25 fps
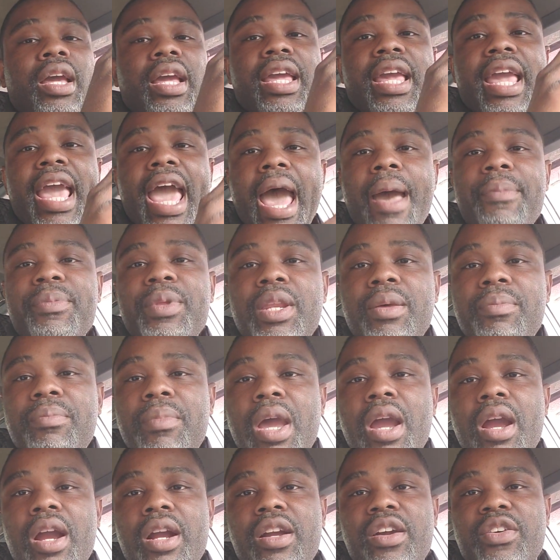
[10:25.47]
Captain
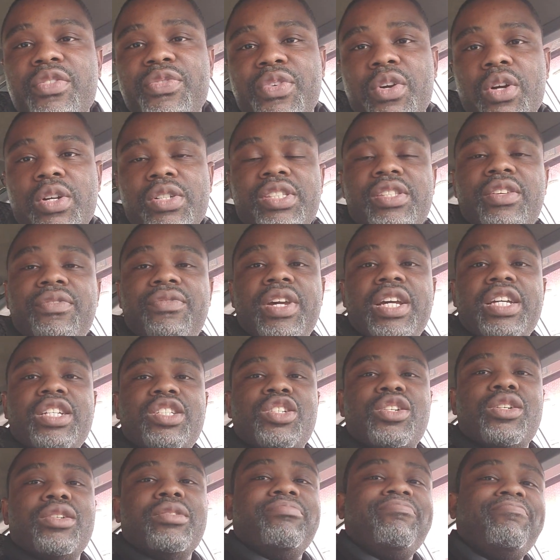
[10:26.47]
America First
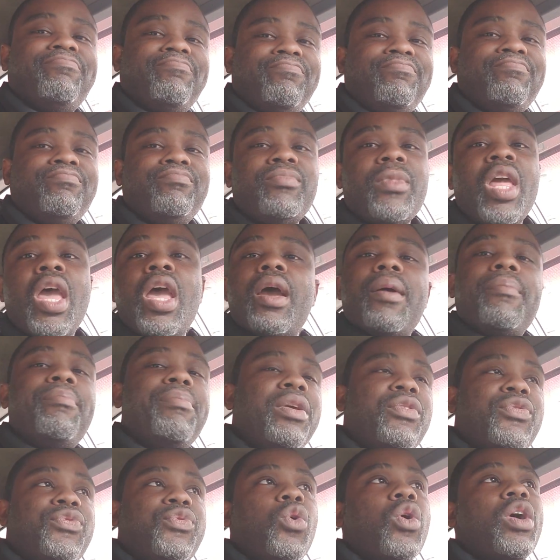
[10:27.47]
Avenger,
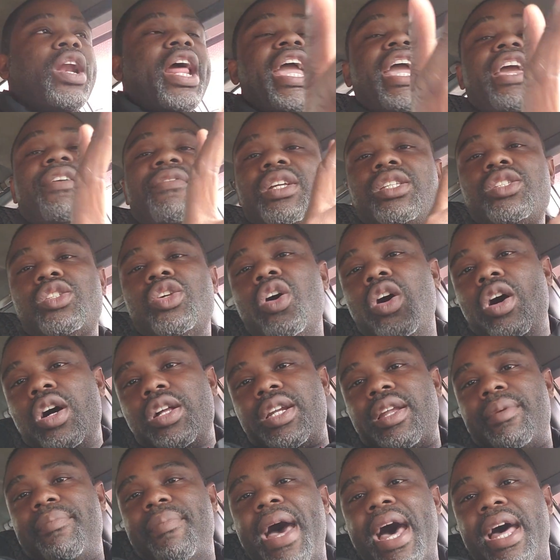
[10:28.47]
before they even
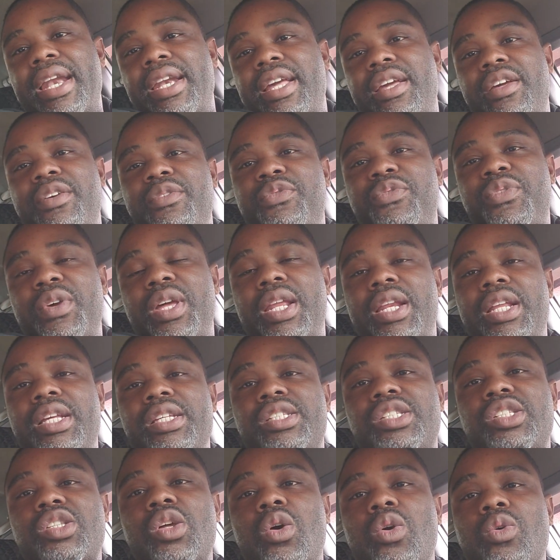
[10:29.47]
talked about the Infinity
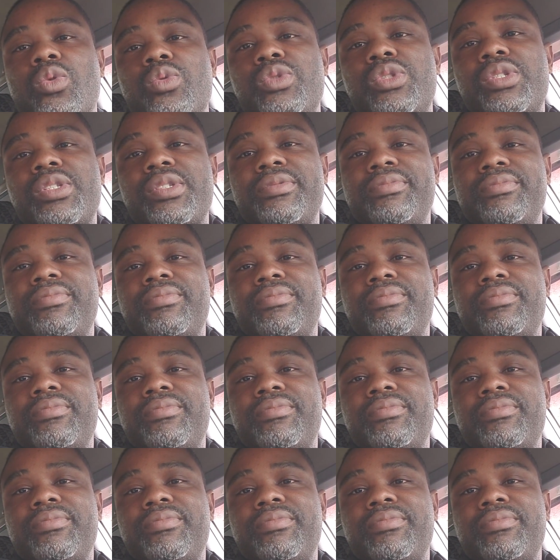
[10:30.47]
Stones.